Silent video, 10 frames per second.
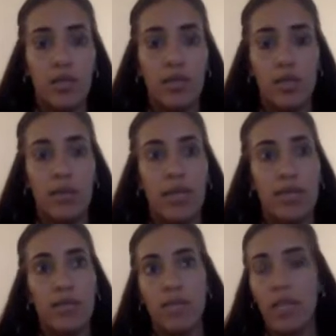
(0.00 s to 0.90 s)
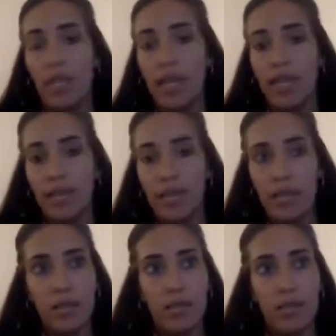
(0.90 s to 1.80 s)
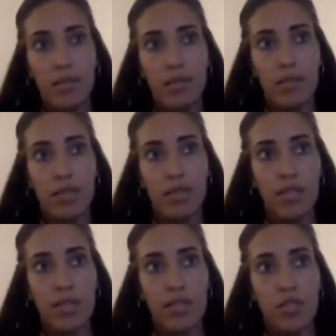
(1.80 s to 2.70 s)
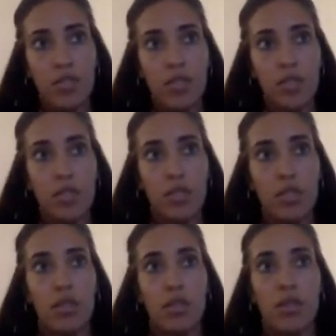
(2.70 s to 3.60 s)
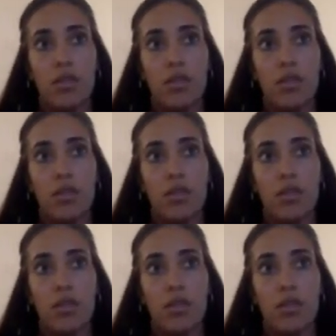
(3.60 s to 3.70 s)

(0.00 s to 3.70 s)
You can name the client, give it a description,